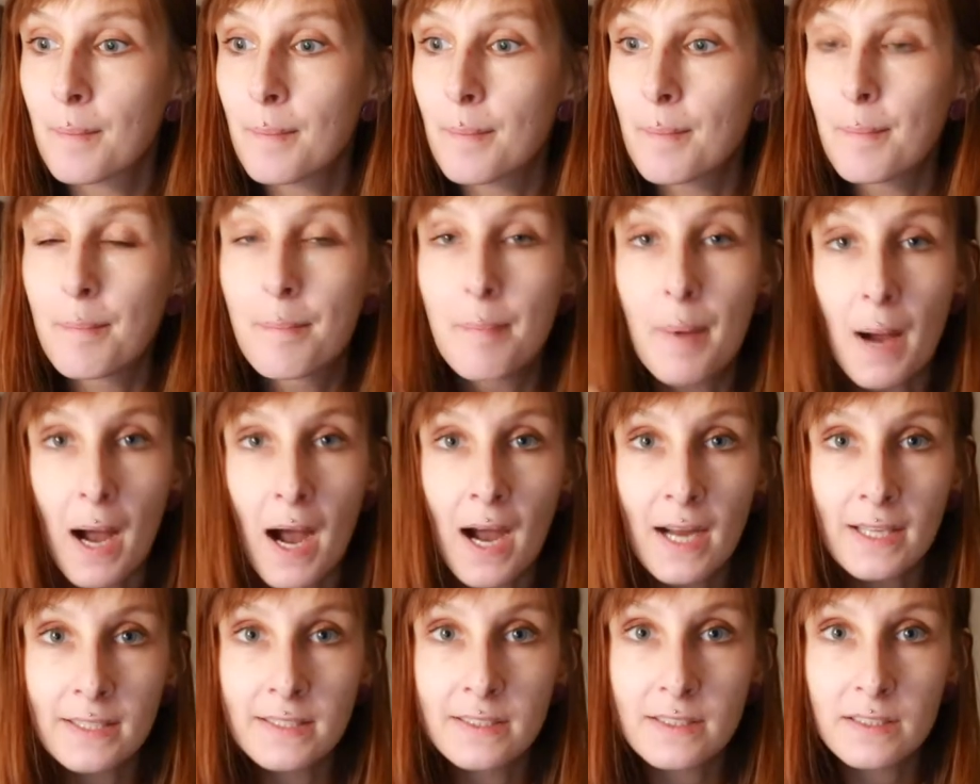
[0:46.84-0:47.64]

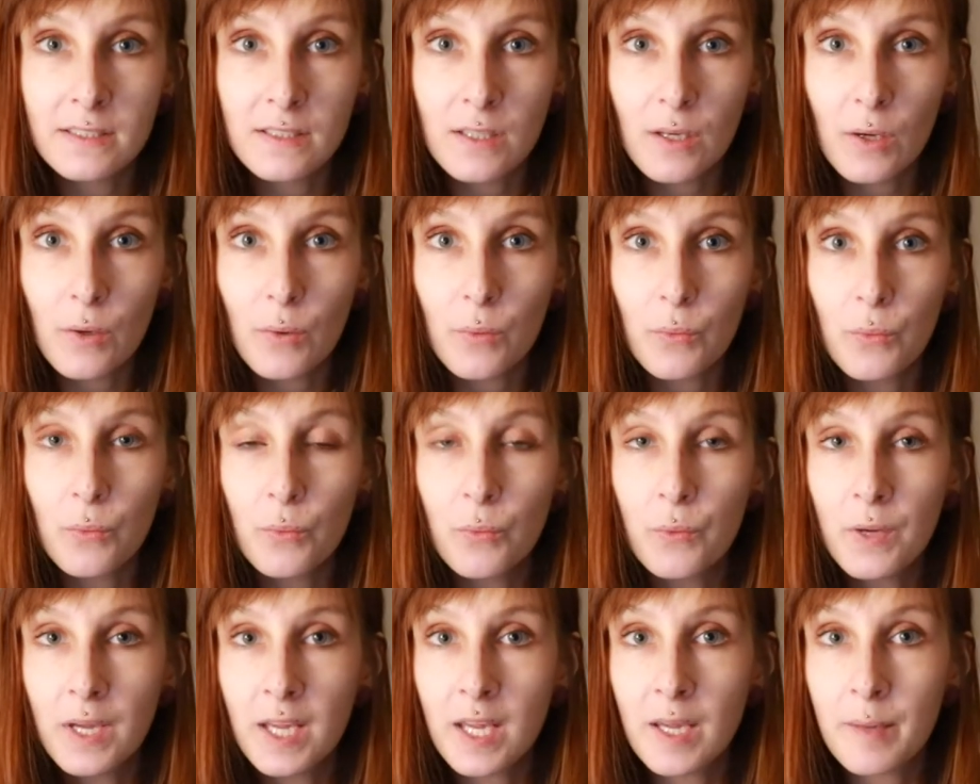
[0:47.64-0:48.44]
but
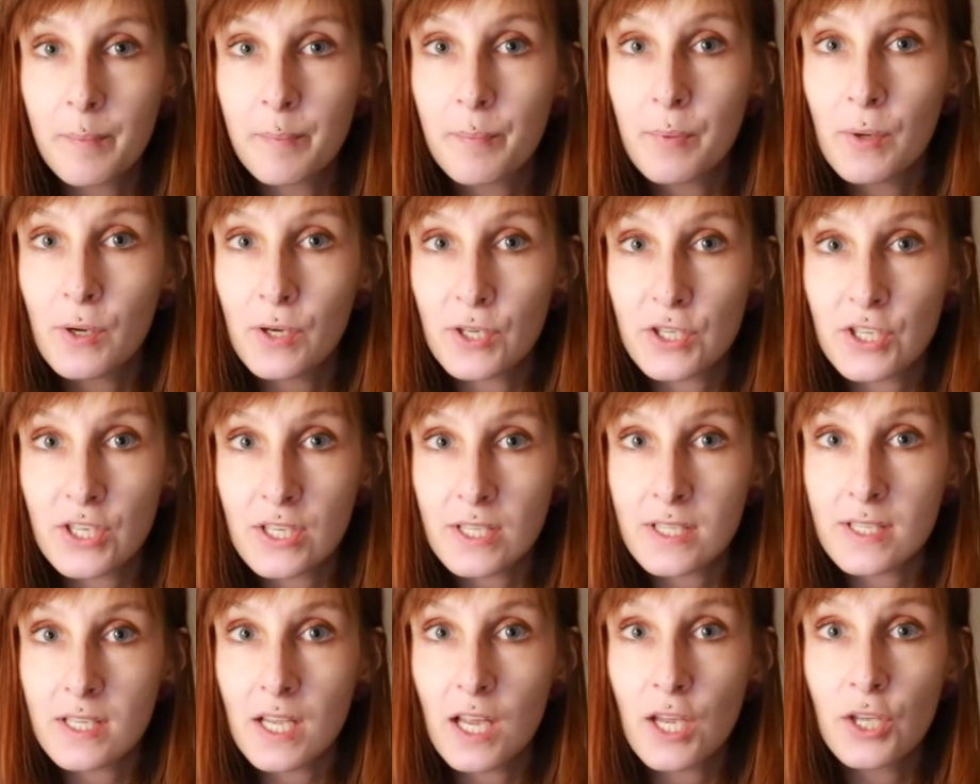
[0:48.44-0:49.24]
we
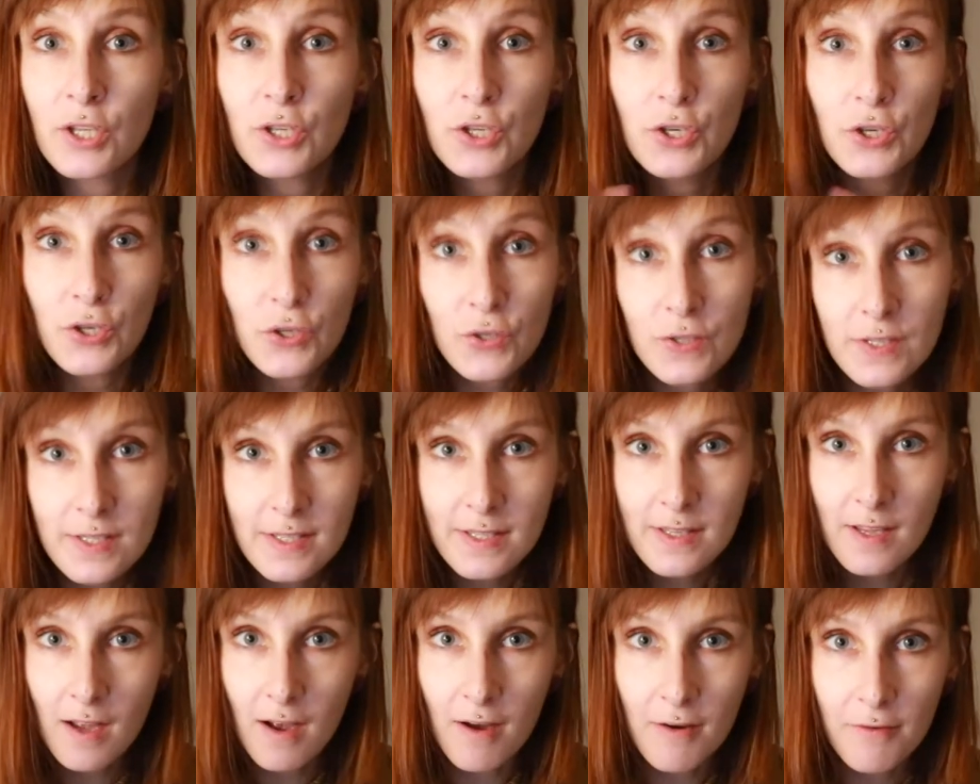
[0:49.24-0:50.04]
purchase a new
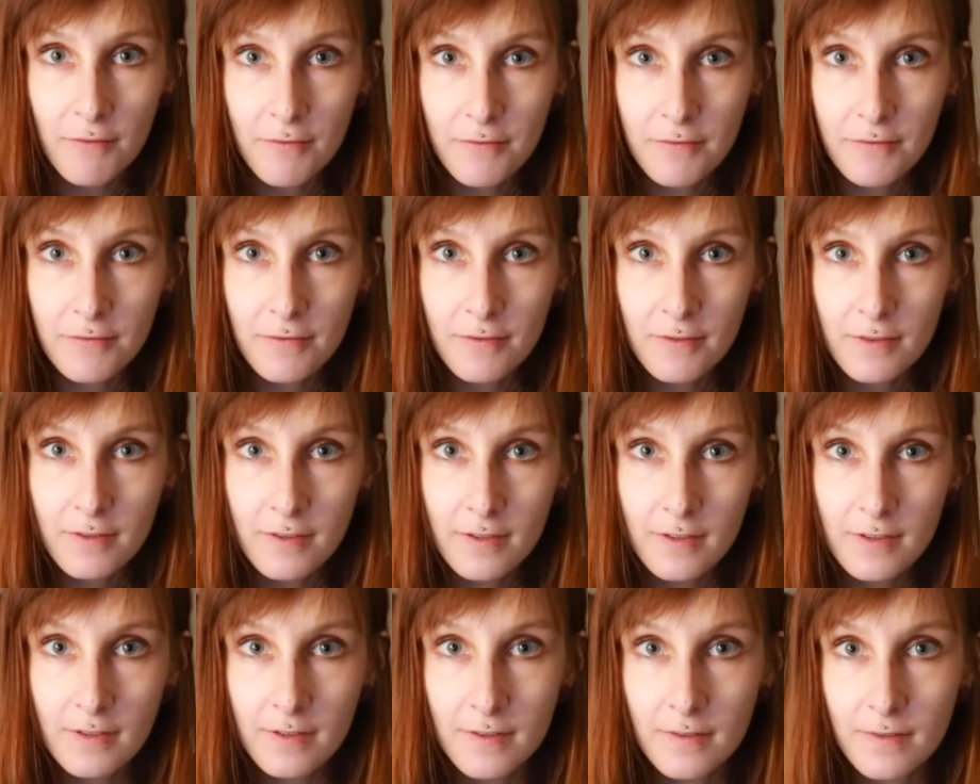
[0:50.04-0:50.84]
stuff,
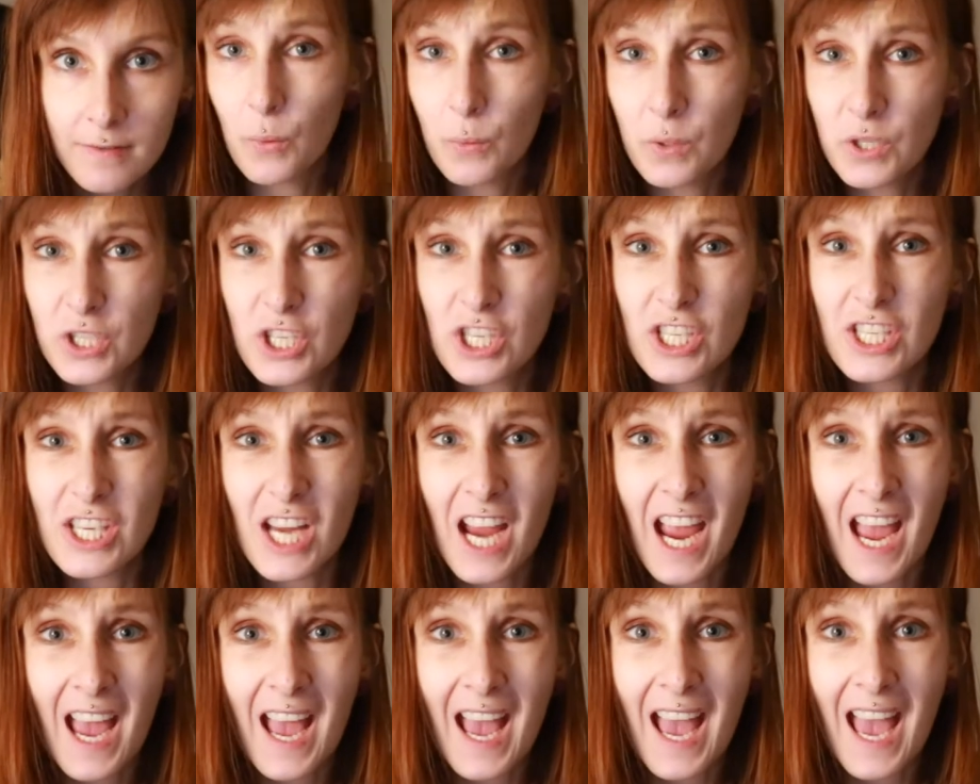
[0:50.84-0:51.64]
which
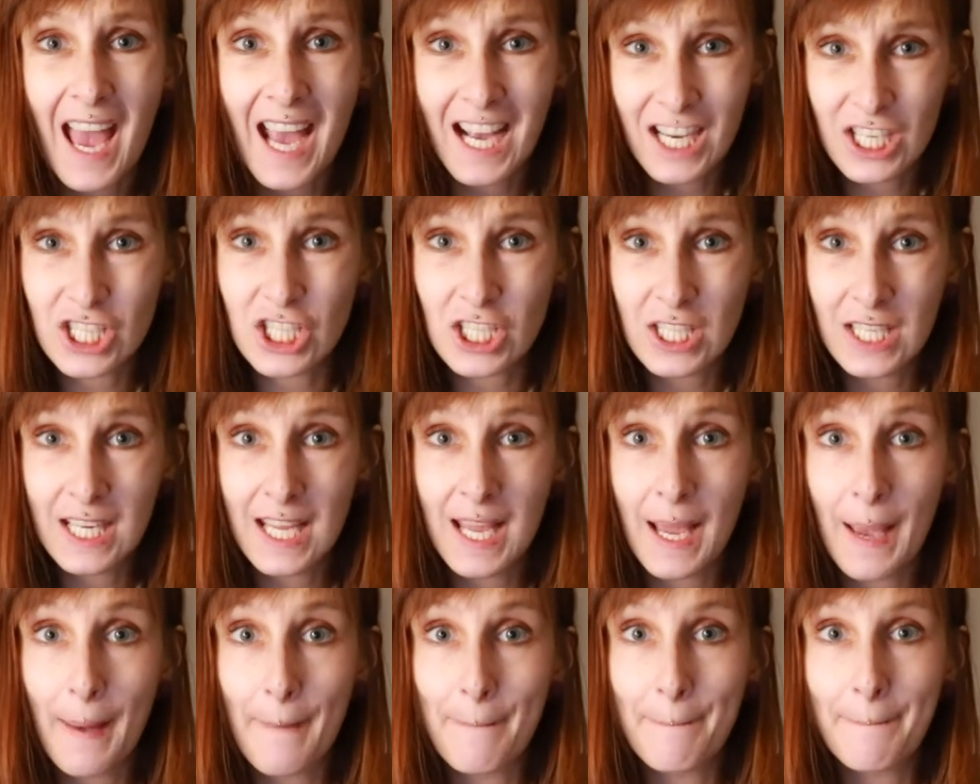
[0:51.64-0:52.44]
is
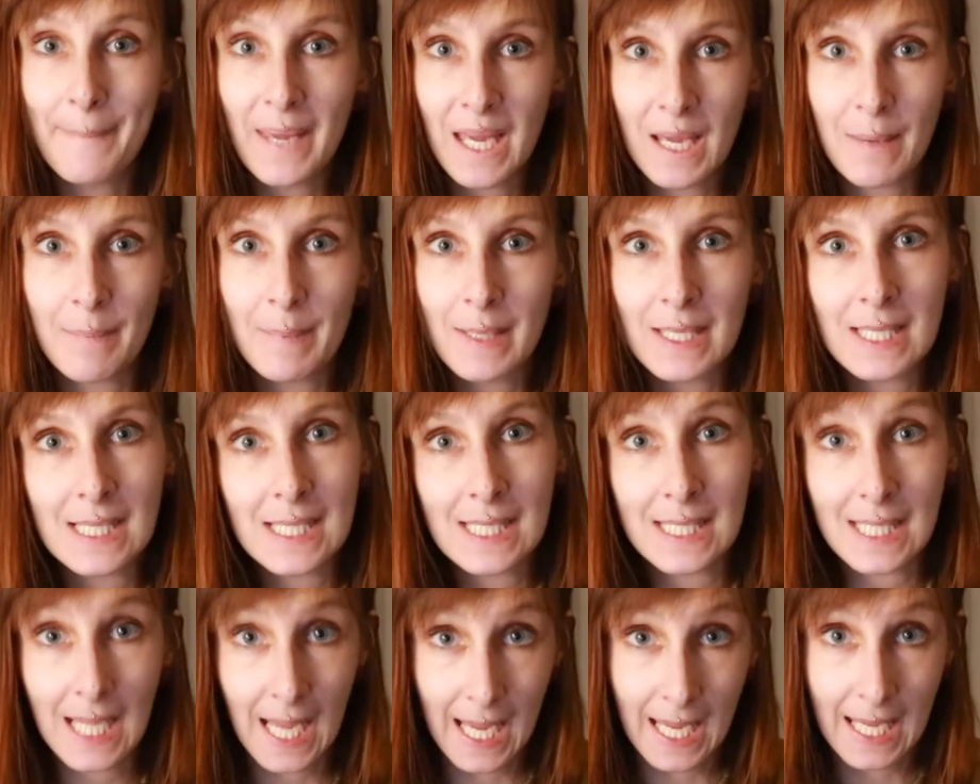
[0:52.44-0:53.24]
actually a big
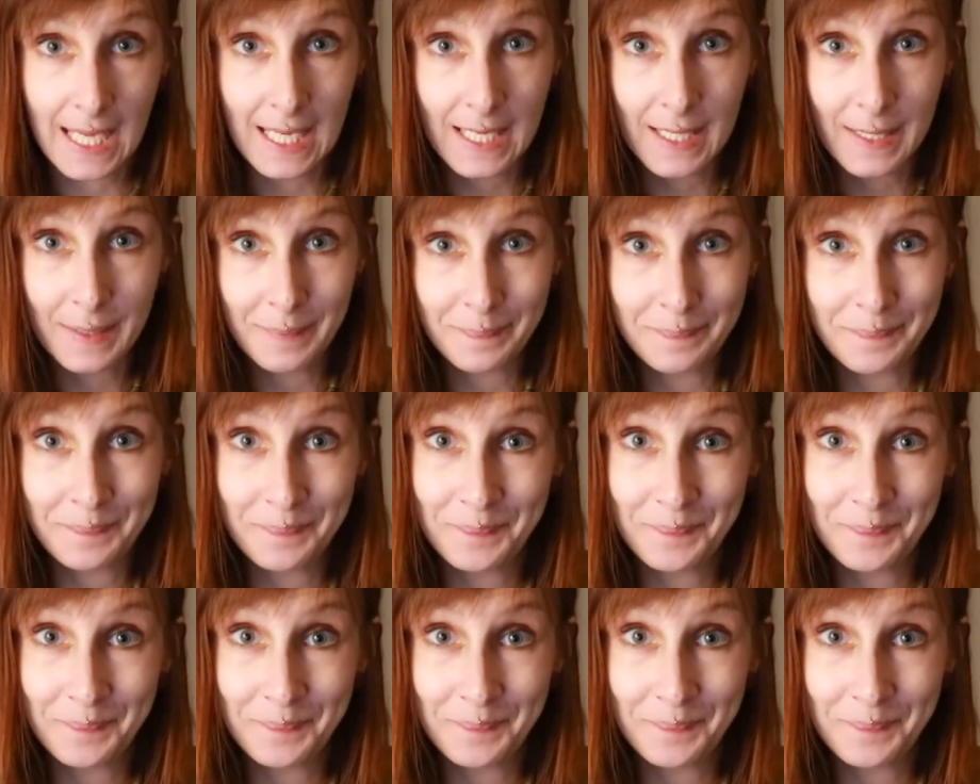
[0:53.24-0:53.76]
mistake.